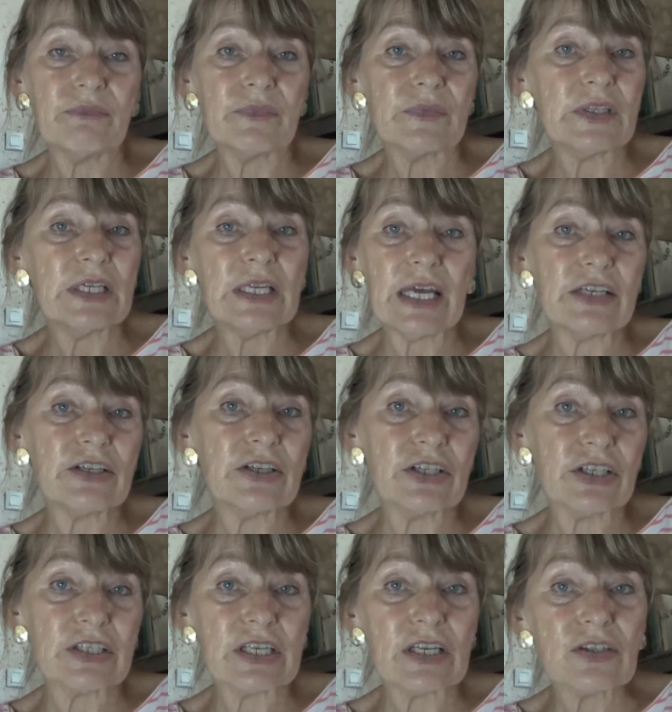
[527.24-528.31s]
teenage
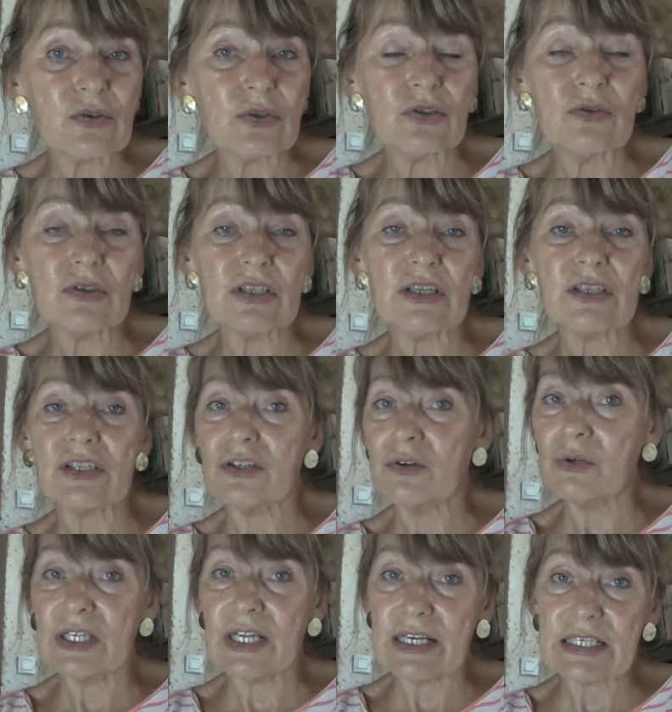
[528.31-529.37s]
sons or daughters who
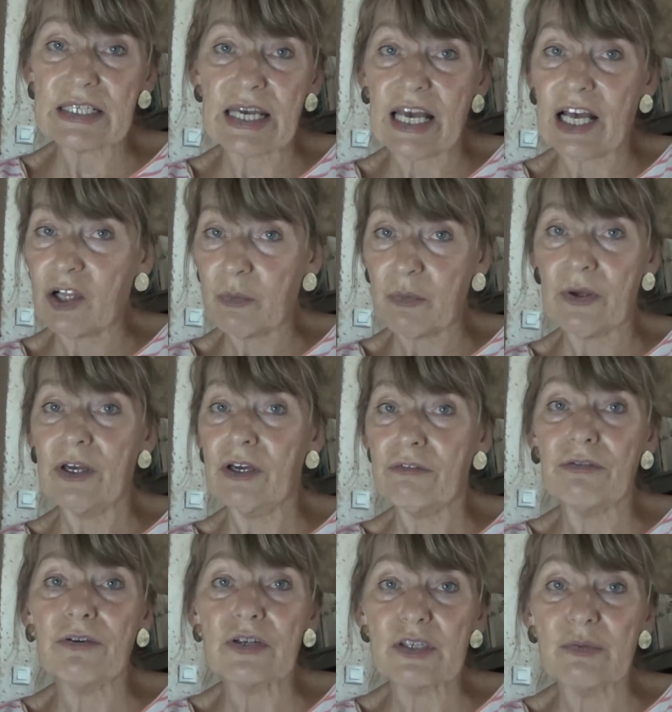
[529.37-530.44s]
would like to help
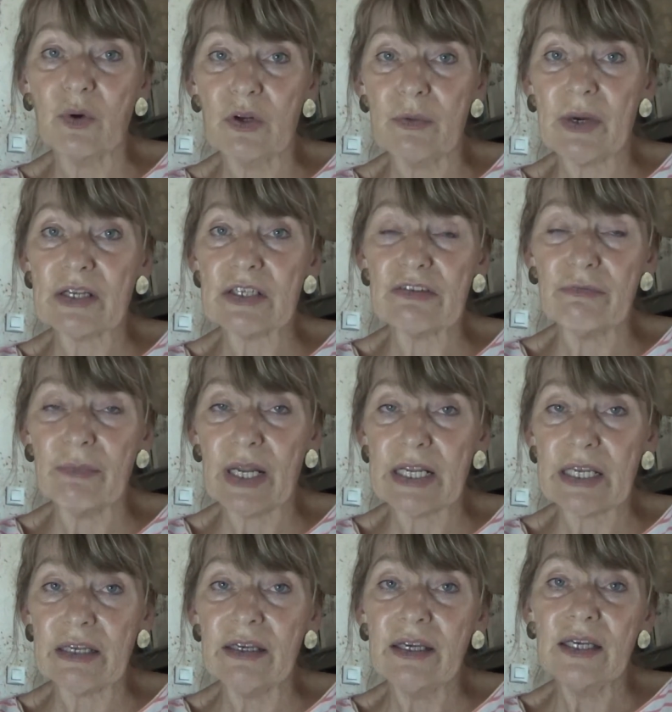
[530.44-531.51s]
for a small amount of
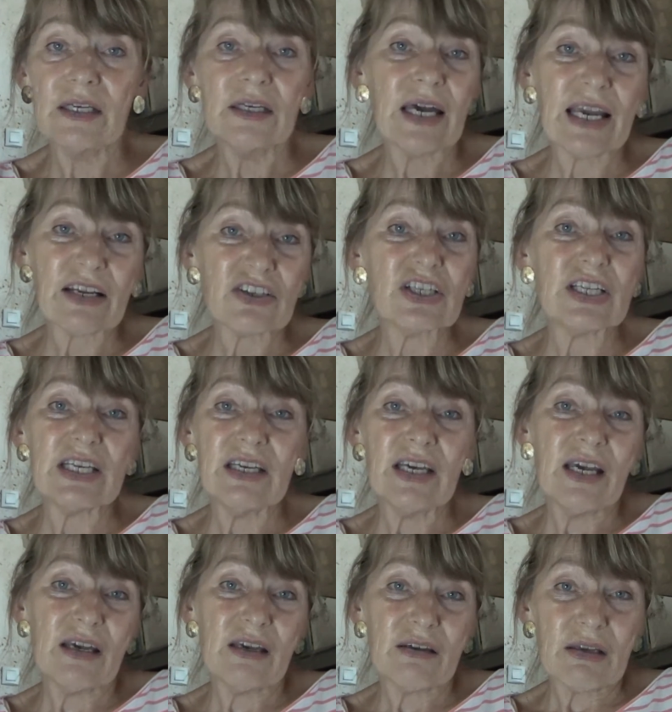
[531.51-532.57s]
money. Actually,
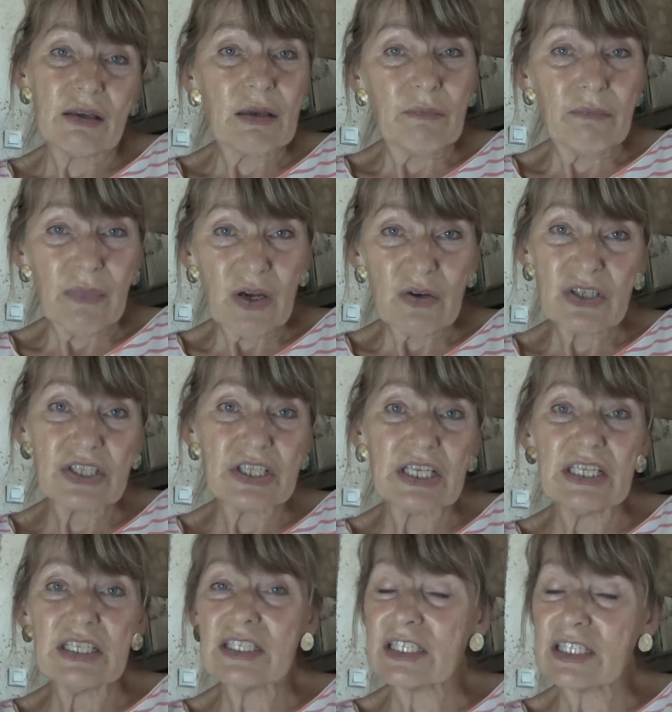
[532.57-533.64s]
most
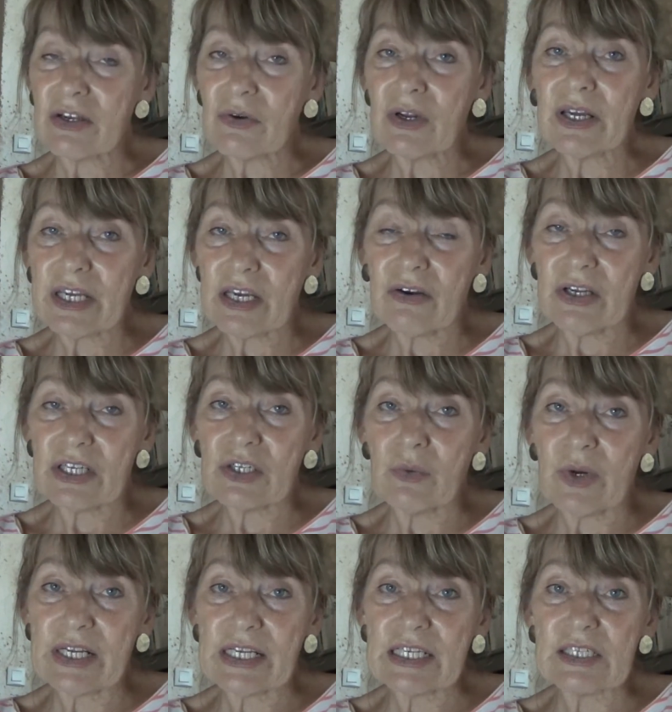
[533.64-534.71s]
teens don't like going to
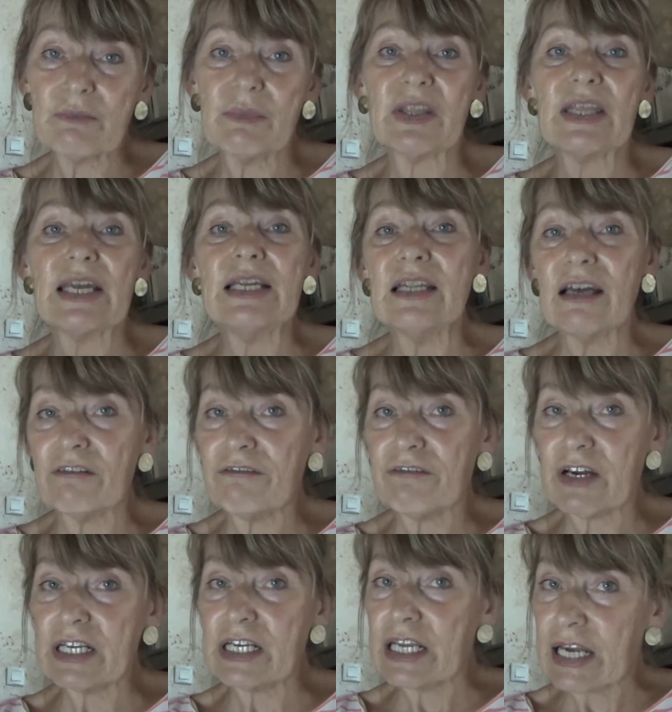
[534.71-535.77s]
weddings, but they love
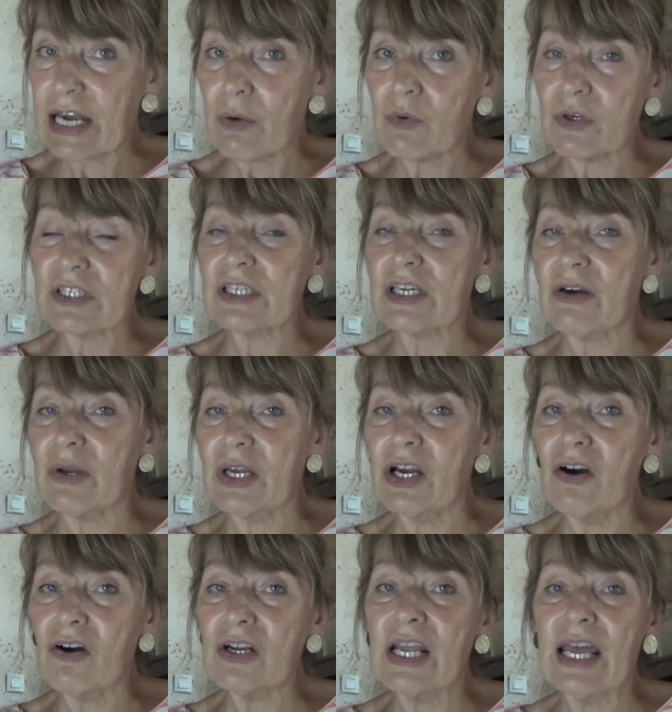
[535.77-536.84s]
finding out what's going
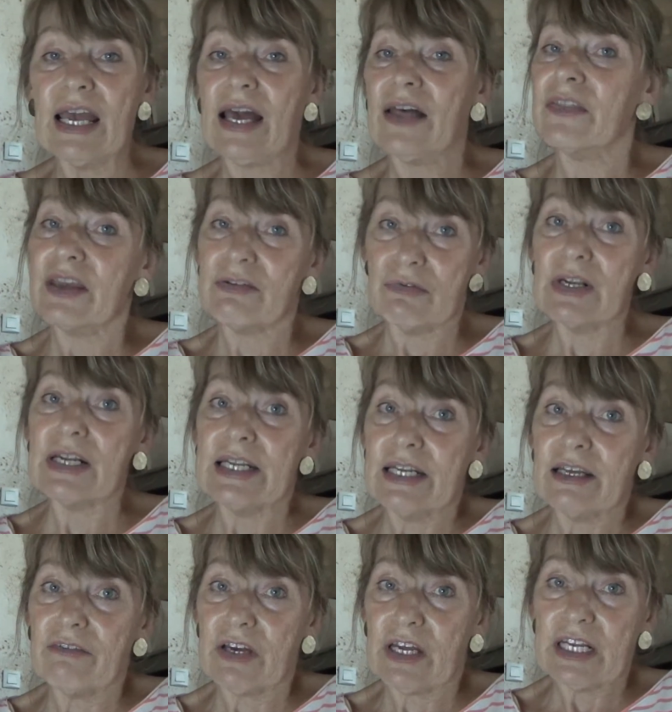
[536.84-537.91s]
on, and they really
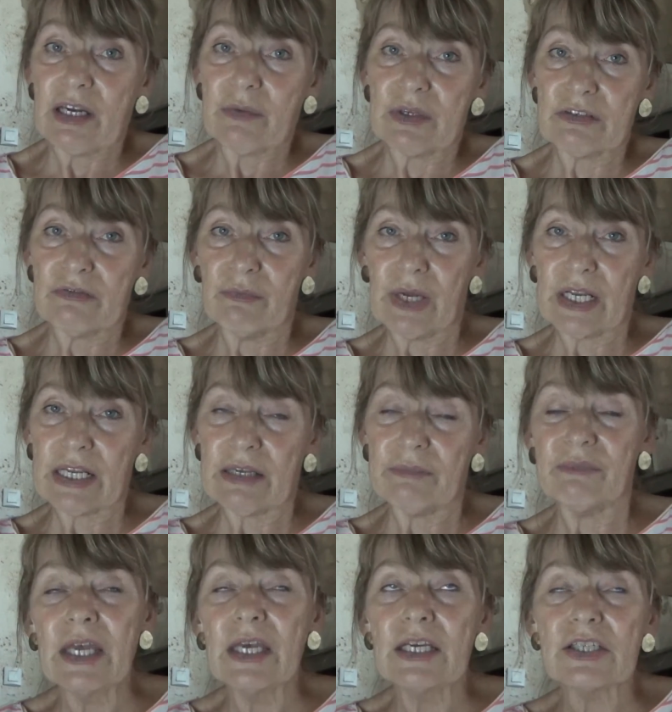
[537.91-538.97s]
love earning a bit of money.
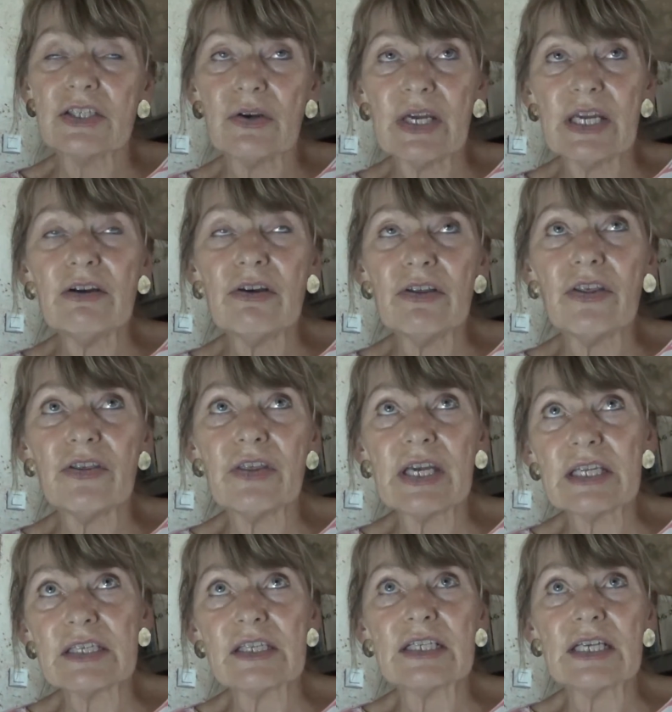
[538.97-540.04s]
So here are the
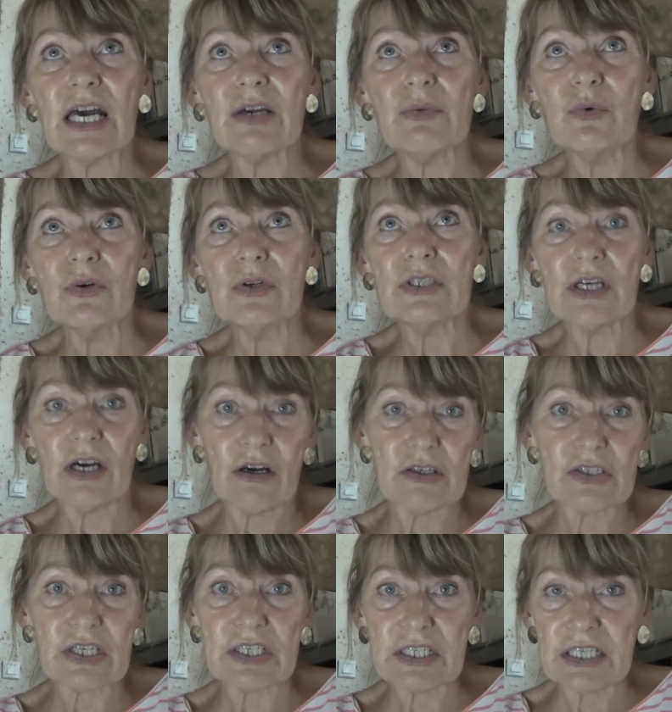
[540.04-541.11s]
things that I would
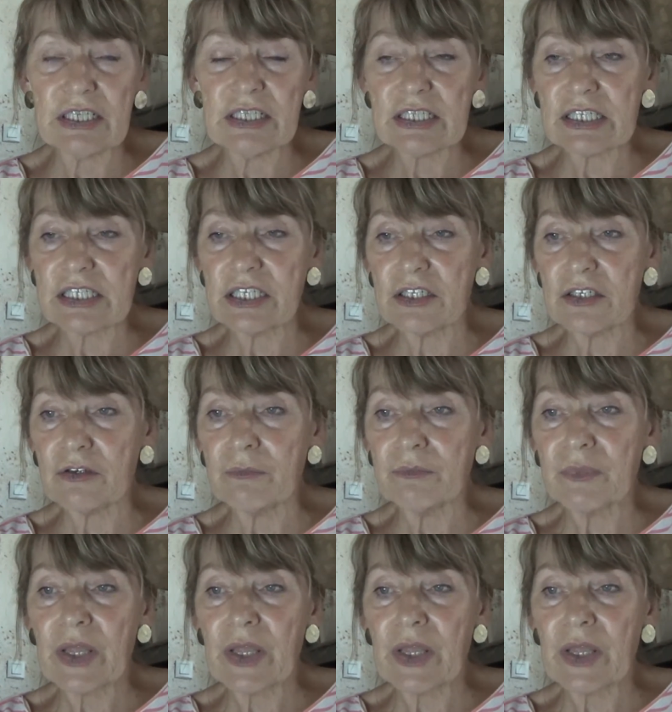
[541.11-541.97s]
ask teens to do.